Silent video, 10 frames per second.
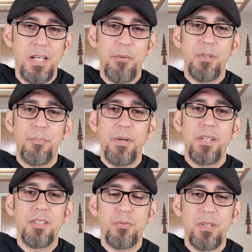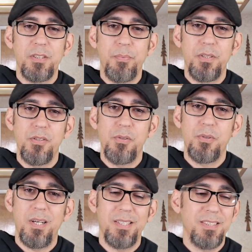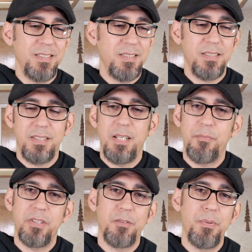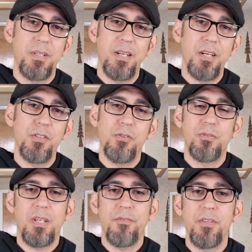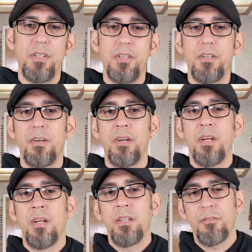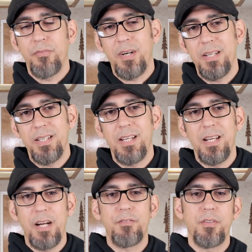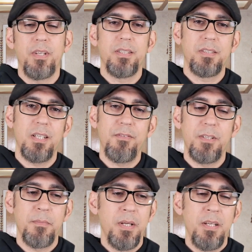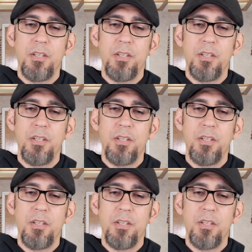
Now I want to bring this recipe to you guys. This is the same recipe that I use every year, the Friday after Thanksgiving.